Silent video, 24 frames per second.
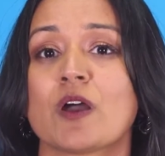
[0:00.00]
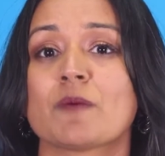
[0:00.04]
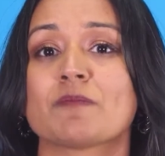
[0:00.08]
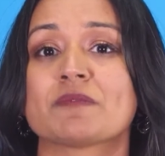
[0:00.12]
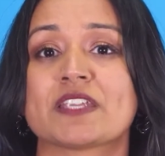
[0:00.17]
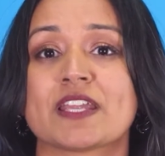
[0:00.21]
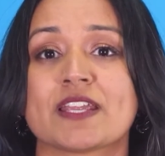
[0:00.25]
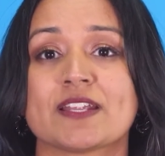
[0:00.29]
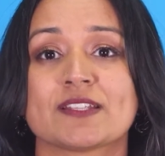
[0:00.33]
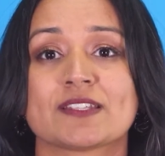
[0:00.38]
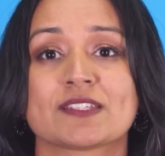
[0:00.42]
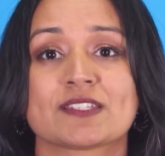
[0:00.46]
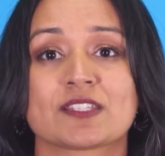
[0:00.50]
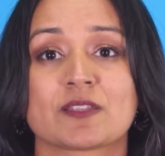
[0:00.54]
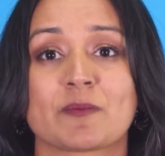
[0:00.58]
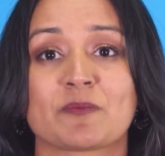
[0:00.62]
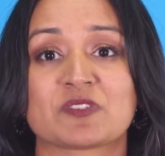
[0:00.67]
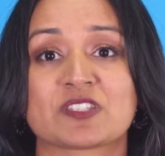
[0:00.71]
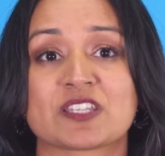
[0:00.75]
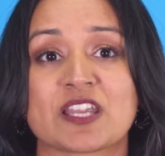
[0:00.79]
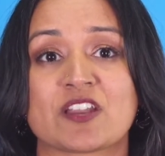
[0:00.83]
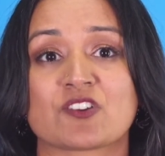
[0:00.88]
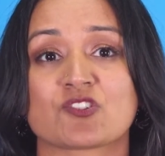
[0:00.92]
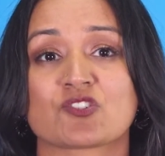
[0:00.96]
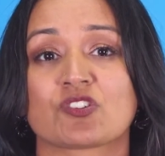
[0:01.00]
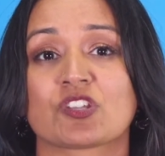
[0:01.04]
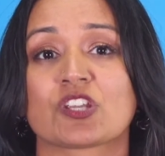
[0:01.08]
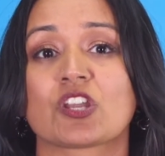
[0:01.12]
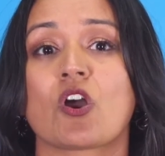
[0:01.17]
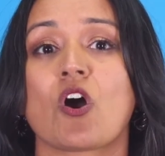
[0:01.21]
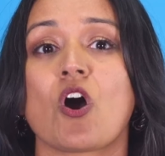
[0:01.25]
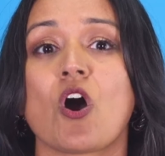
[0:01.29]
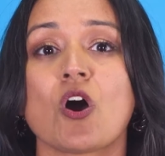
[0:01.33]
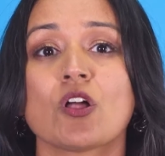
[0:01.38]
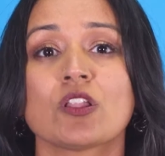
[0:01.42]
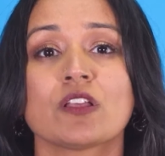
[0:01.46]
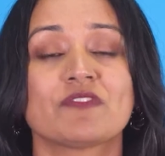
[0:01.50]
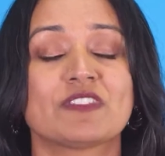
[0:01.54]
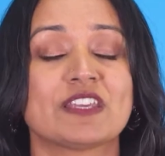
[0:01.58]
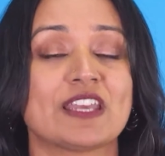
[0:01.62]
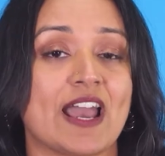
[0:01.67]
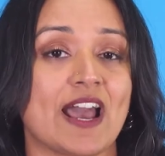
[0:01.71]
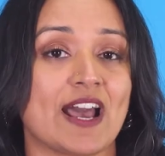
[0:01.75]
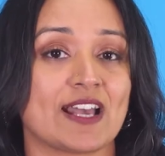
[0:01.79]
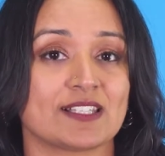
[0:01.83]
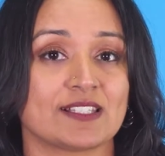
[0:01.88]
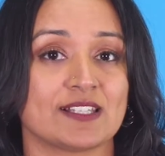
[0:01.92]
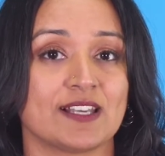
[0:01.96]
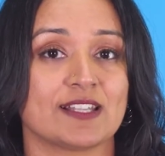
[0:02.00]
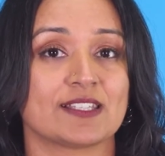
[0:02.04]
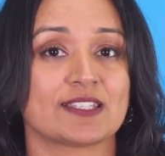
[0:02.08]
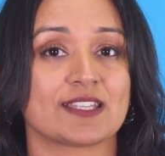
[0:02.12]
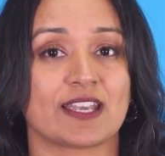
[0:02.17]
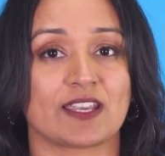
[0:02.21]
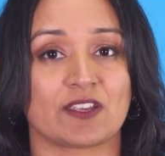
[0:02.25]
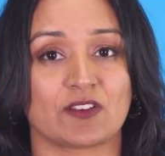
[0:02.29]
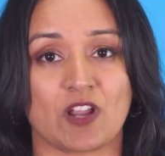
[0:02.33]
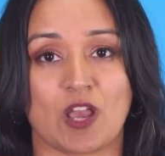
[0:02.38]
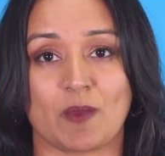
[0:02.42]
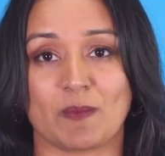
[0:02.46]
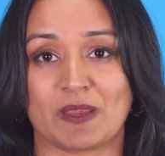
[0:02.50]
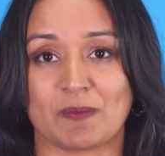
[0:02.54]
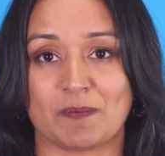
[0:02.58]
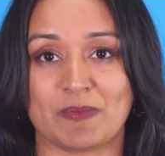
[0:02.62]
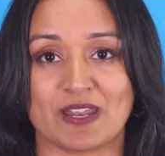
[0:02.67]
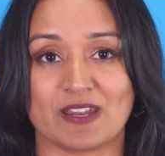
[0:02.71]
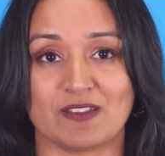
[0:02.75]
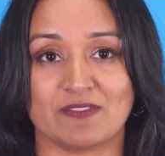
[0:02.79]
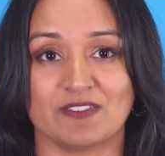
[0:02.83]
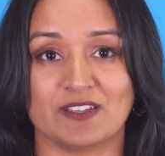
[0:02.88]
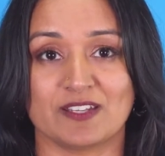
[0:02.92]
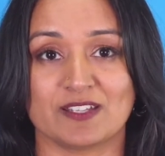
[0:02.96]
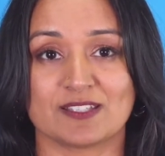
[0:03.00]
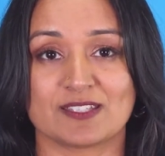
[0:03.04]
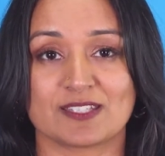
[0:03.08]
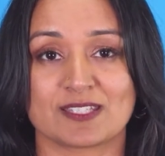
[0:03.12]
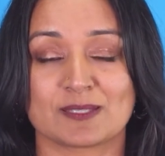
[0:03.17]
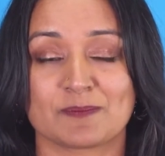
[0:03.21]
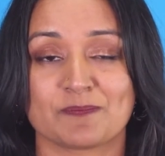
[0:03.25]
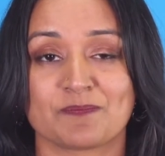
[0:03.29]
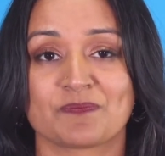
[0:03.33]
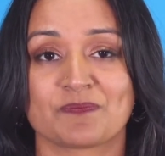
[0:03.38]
Obtains substantially all of the asset's economic benefits.